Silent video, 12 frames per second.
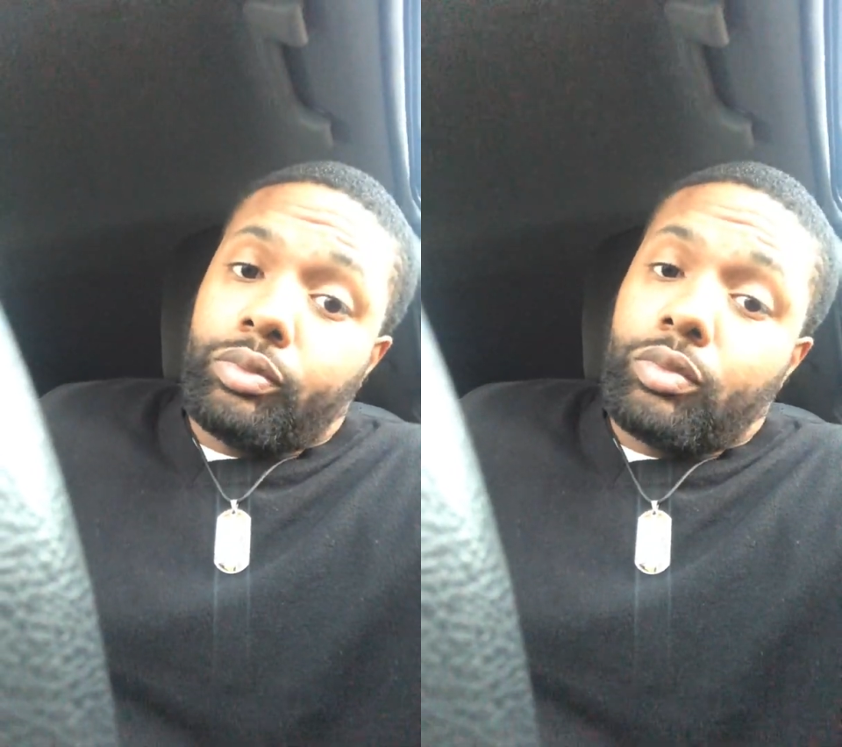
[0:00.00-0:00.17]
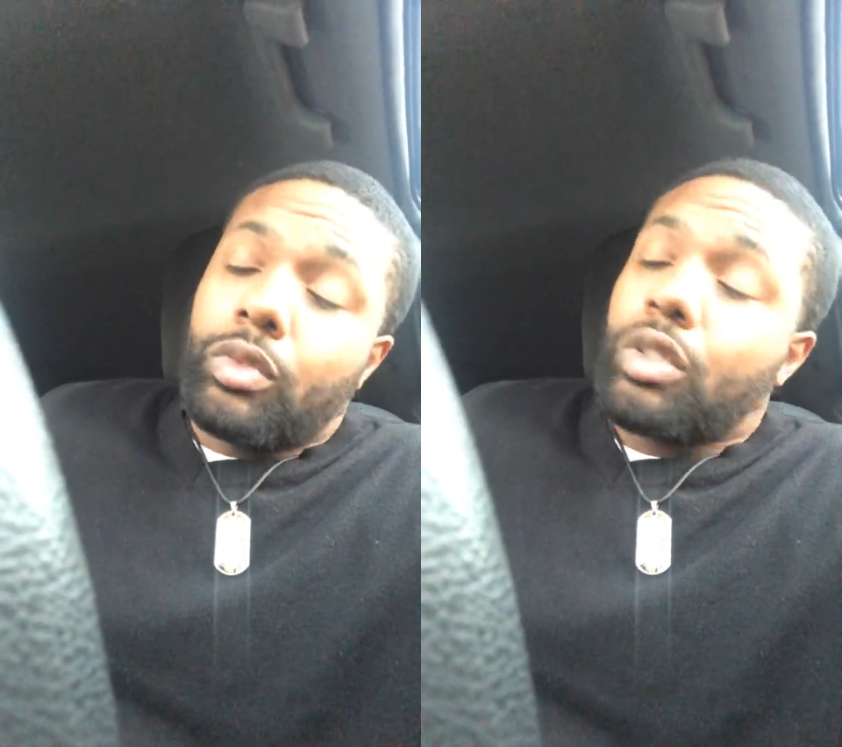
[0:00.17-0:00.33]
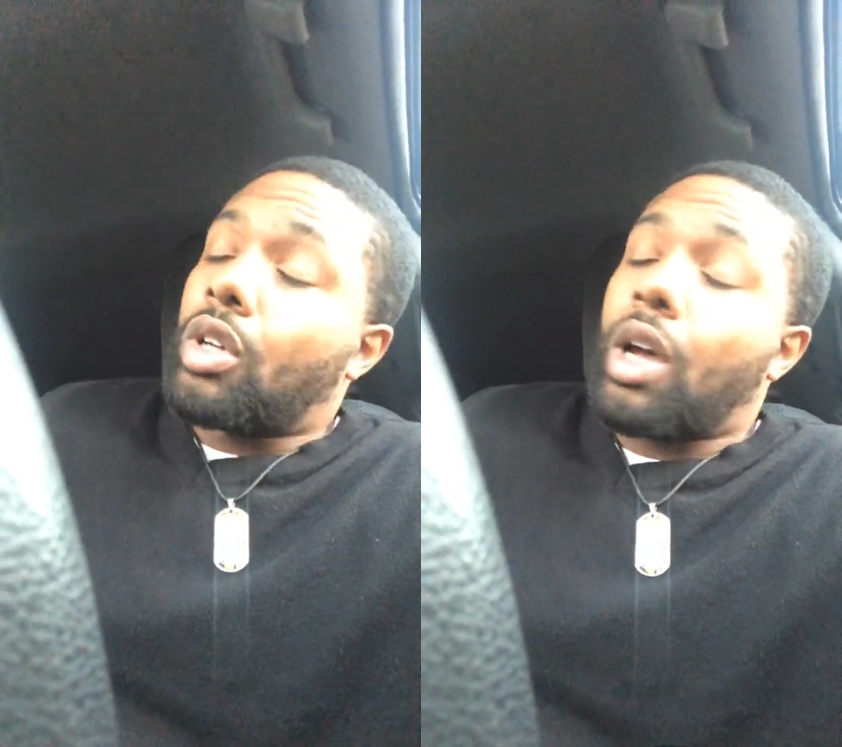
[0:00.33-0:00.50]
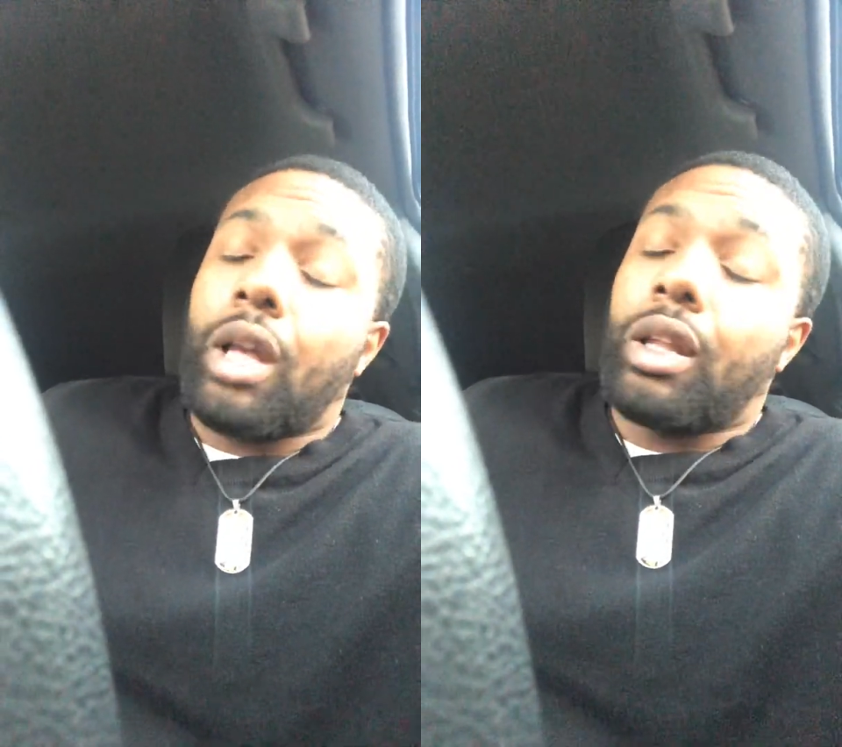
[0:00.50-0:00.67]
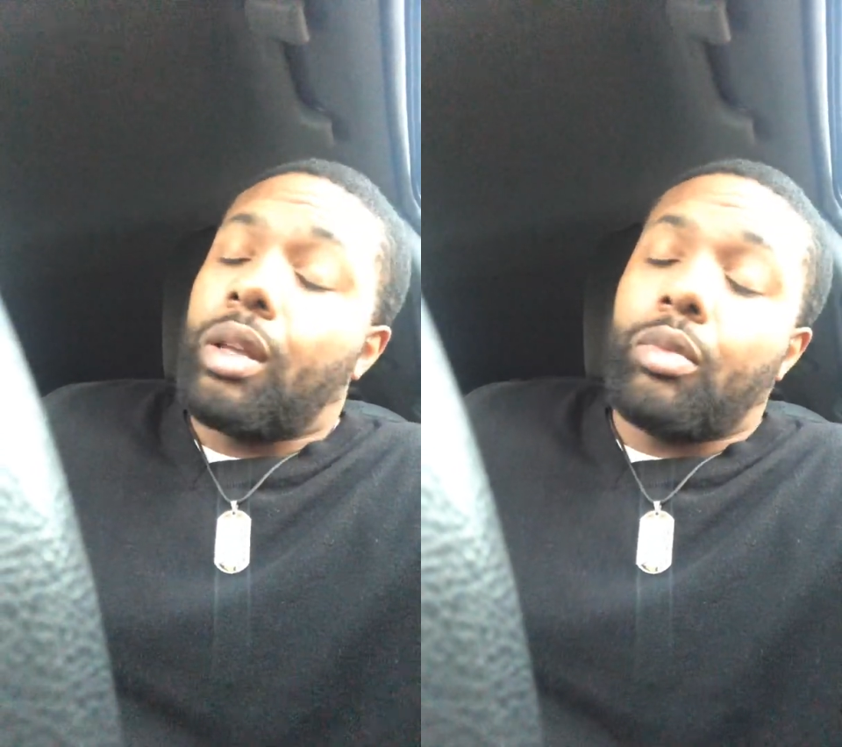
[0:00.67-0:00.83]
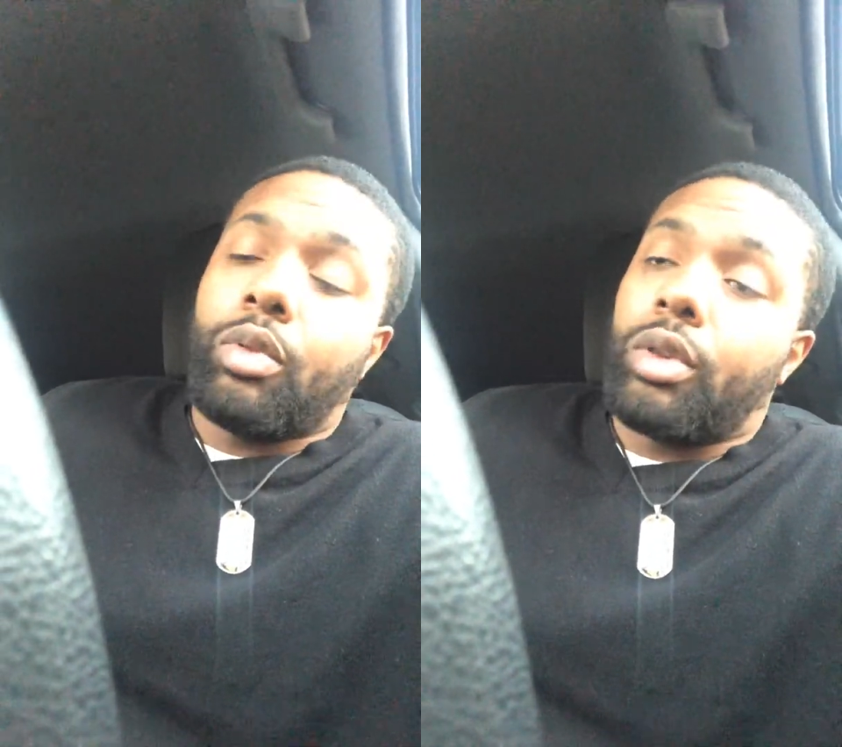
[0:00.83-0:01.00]
It's
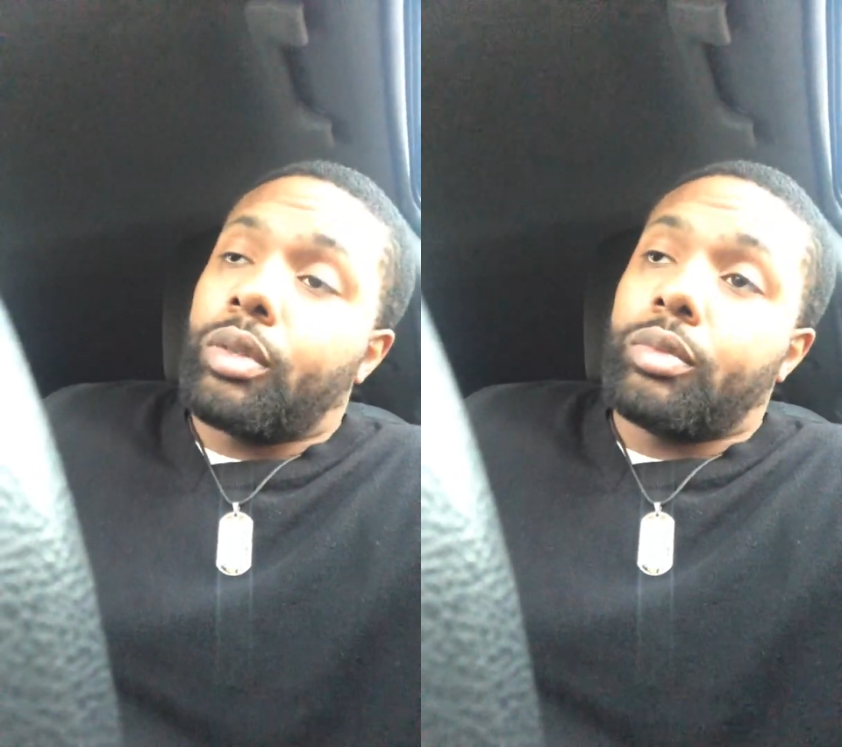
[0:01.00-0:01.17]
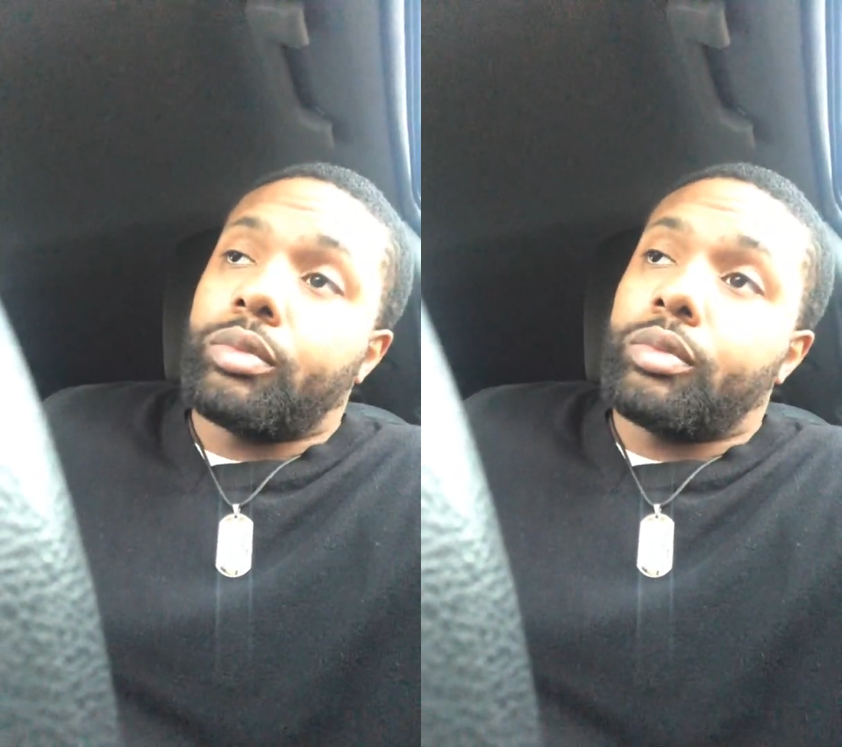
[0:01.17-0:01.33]
highly important.